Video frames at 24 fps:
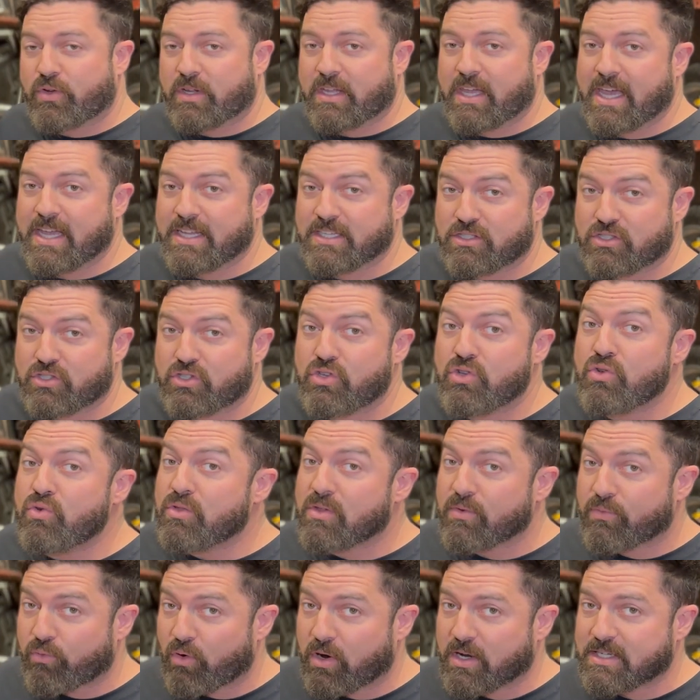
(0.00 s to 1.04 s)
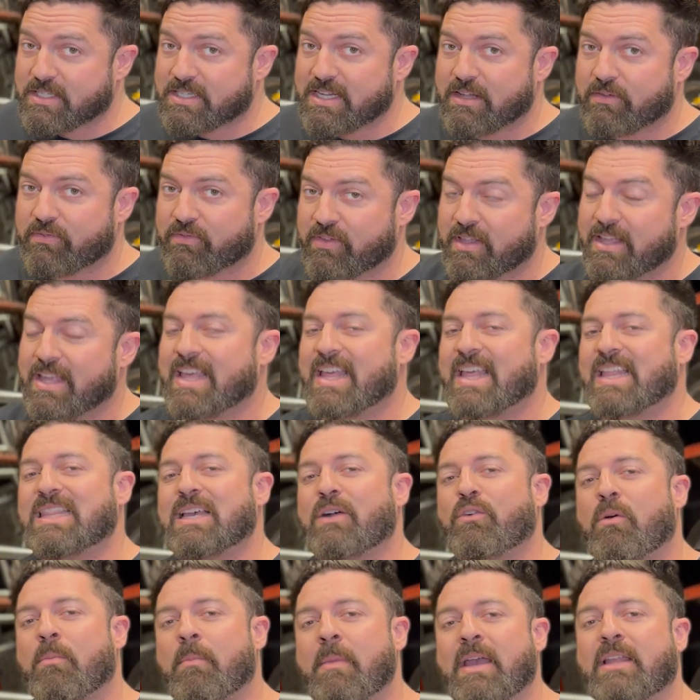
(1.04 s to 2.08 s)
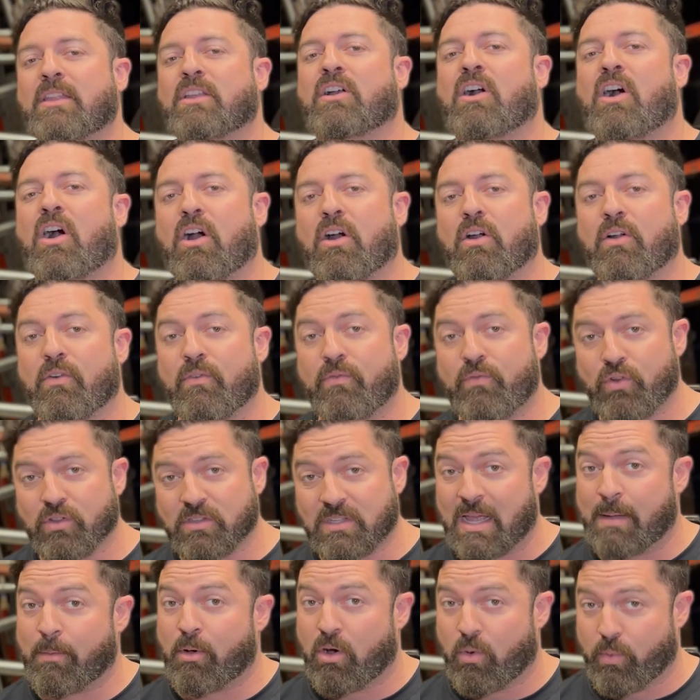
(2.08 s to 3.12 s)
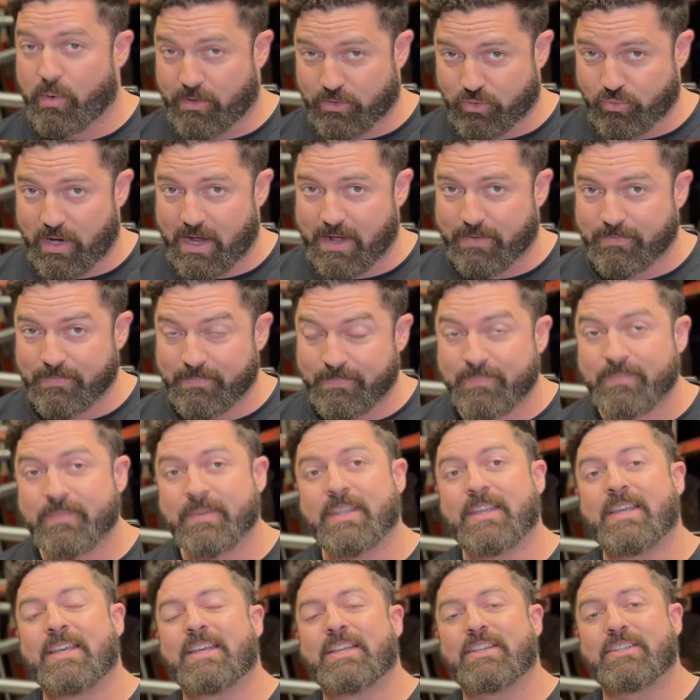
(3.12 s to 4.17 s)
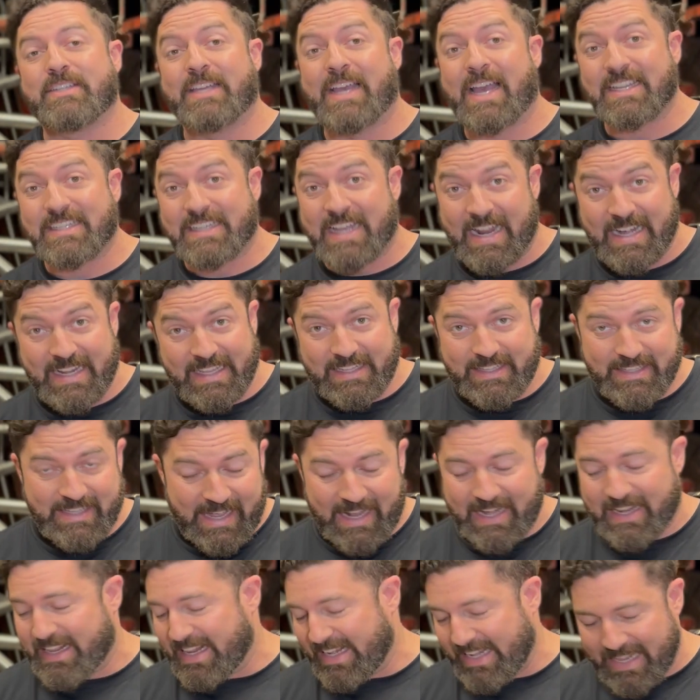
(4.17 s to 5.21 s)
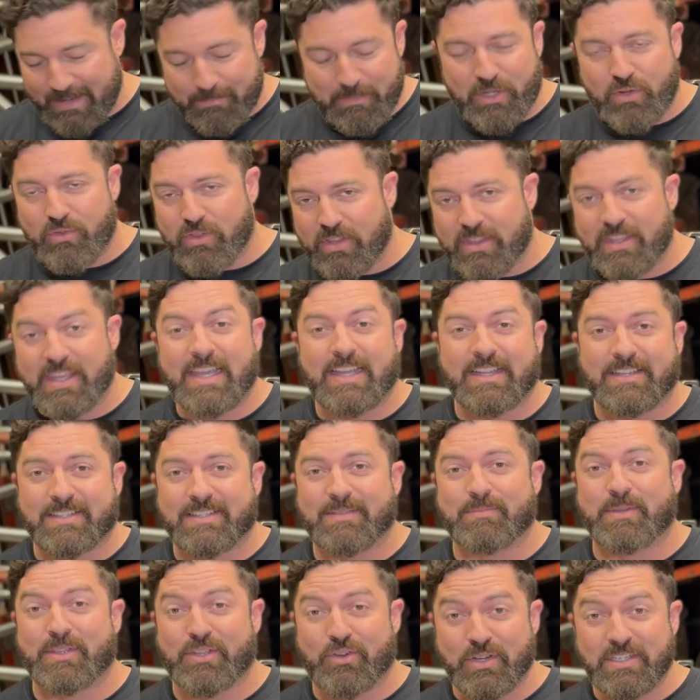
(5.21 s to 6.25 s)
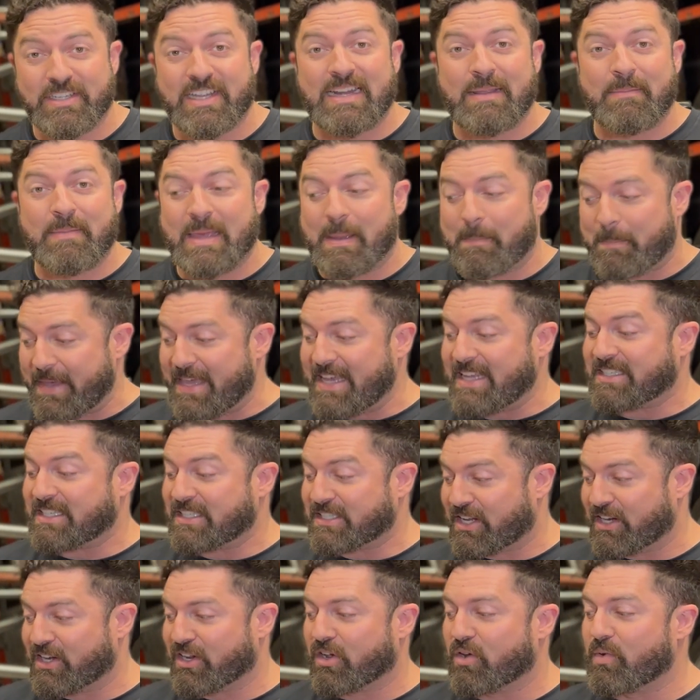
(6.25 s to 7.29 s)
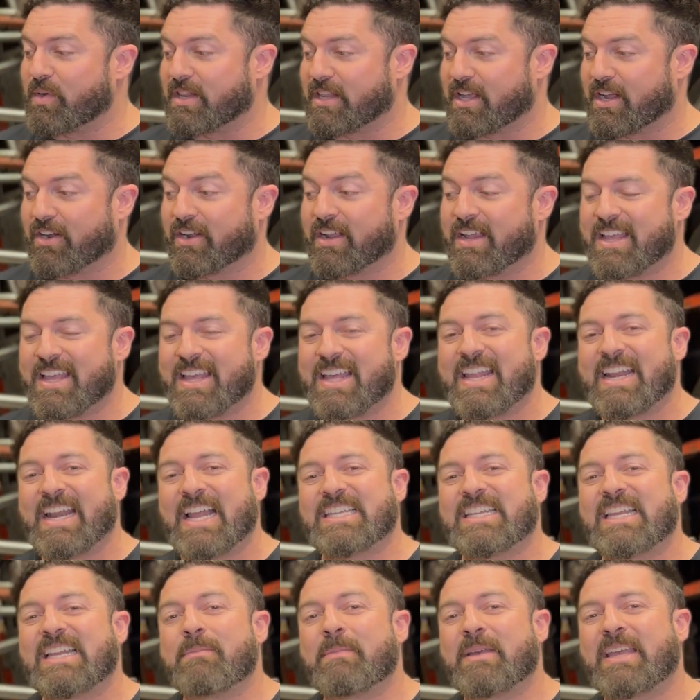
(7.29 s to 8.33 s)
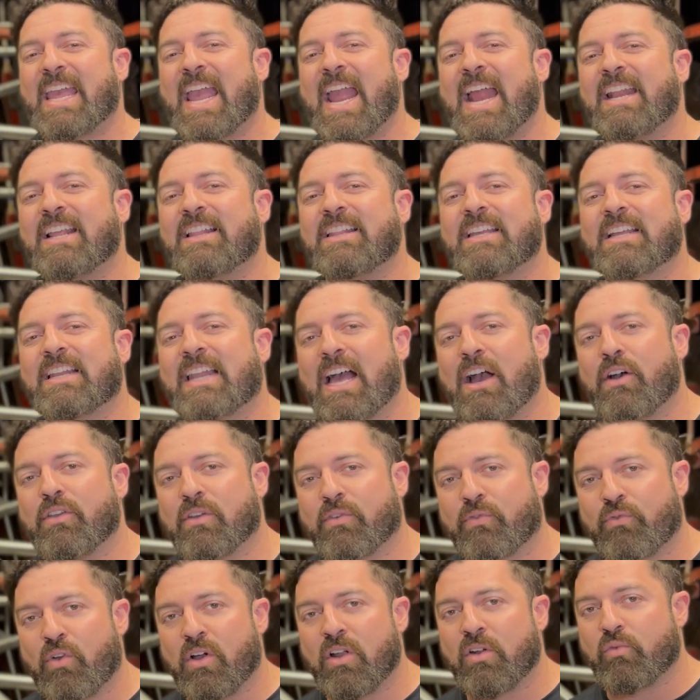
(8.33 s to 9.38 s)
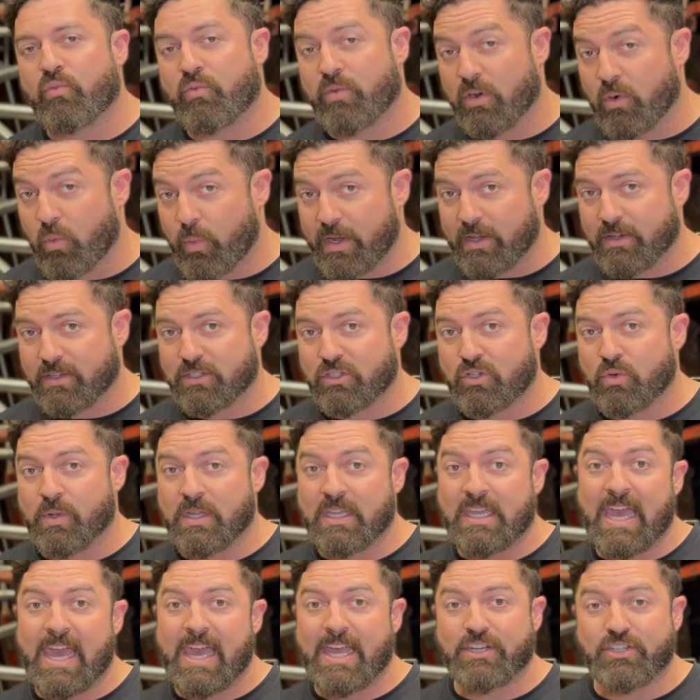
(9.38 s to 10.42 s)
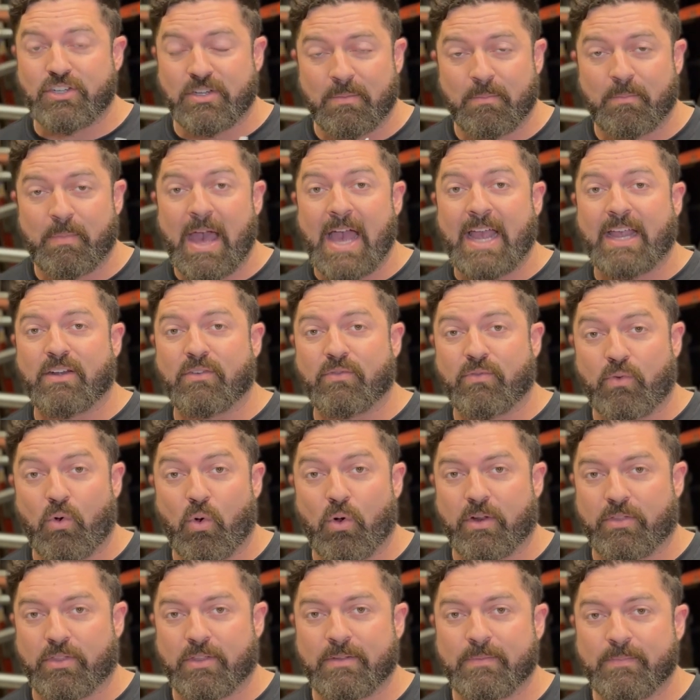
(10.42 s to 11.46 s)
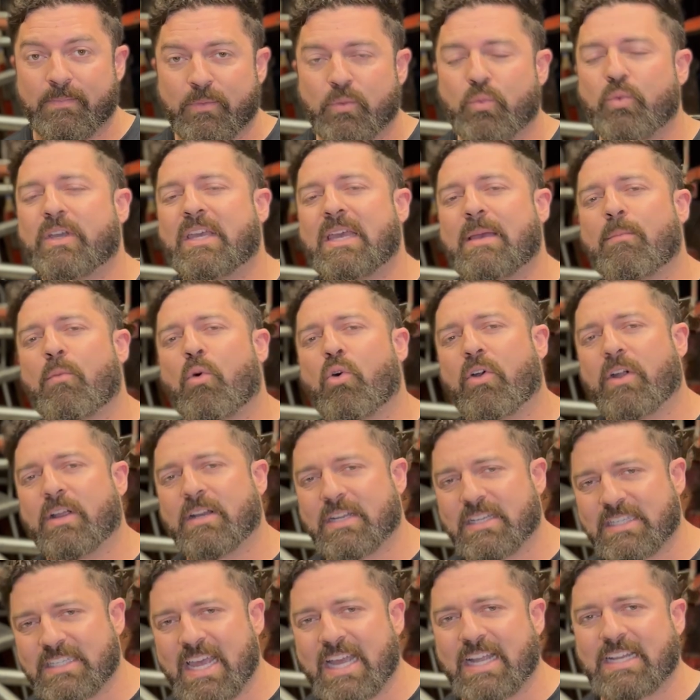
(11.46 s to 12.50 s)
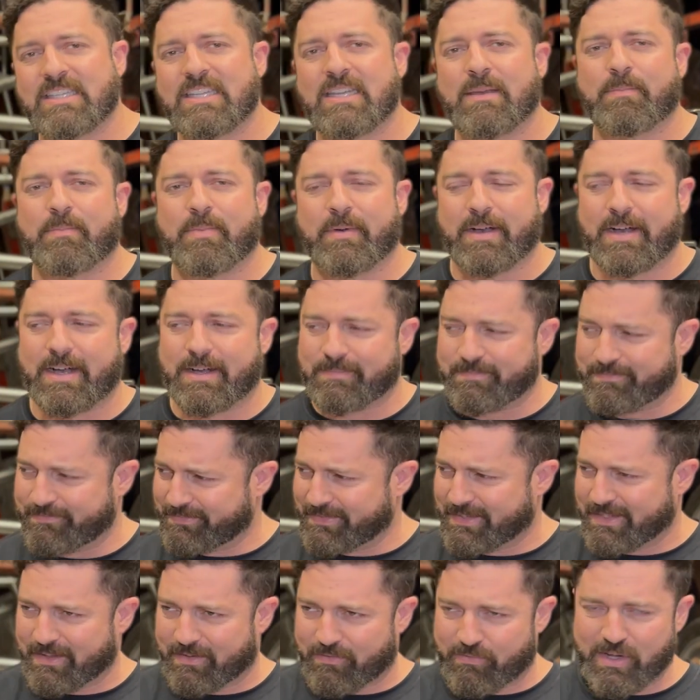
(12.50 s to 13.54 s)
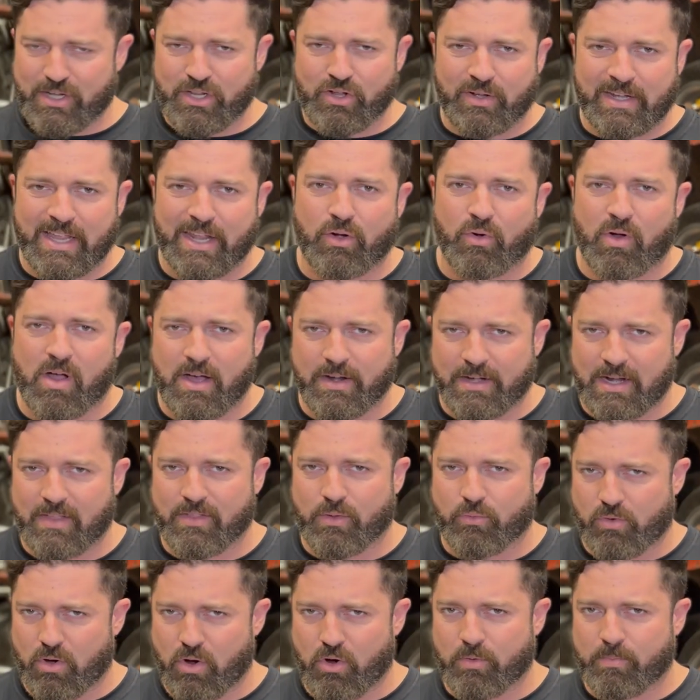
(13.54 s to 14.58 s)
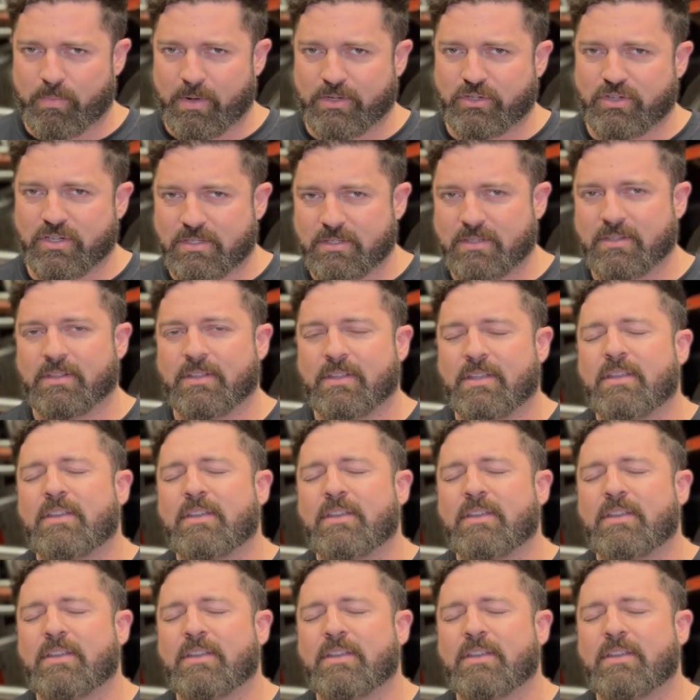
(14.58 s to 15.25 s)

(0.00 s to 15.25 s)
case to the front diff that will make the car full-time all-wheel drive. So you guys gotta let me do the things. But there is gonna be a piece that's gonna go in there that's gonna mechanically allow the front and rear wheels to engage back and forth. We'll get more into tech tip video later on down the road, but just